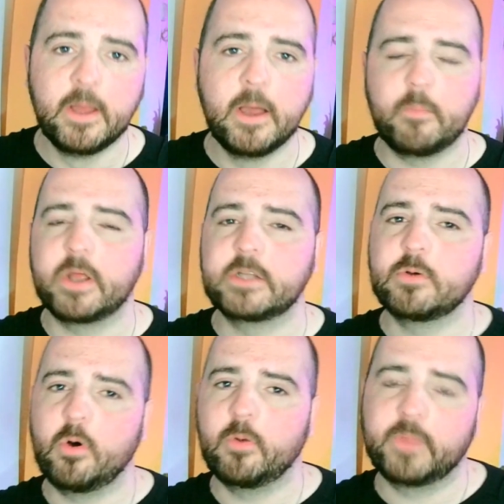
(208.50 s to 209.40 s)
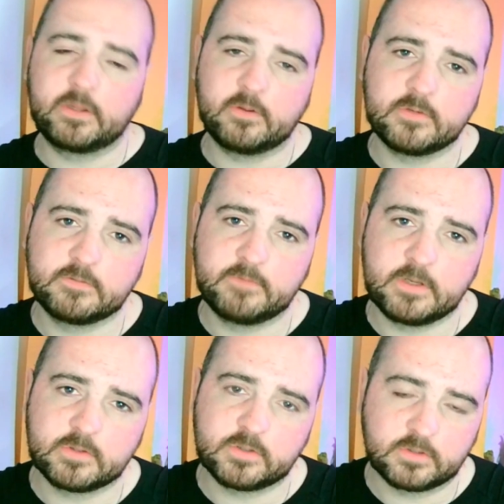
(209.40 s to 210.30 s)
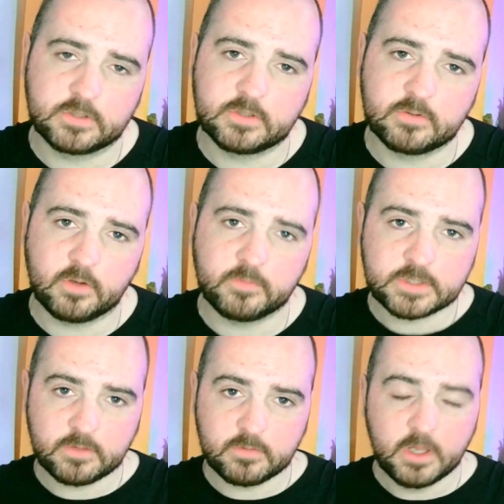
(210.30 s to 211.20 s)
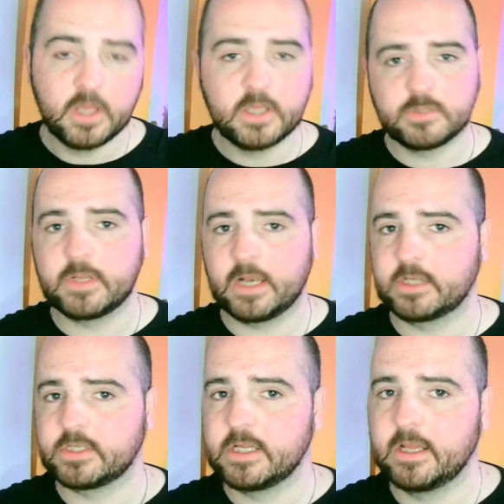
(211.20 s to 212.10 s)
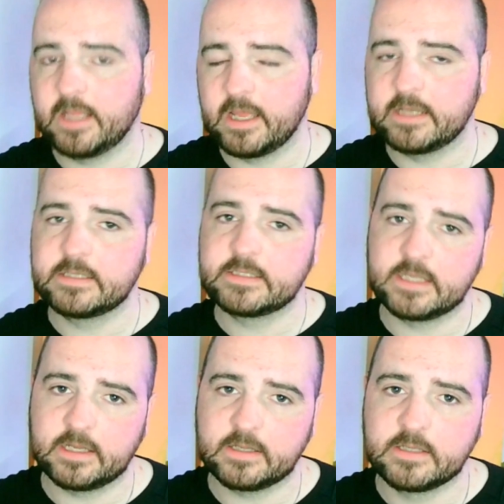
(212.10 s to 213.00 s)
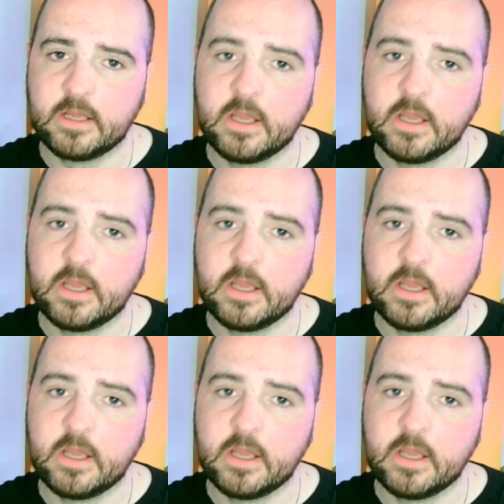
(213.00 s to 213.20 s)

But I do hope that those video instructions do come soon so we can actually get into seeing it.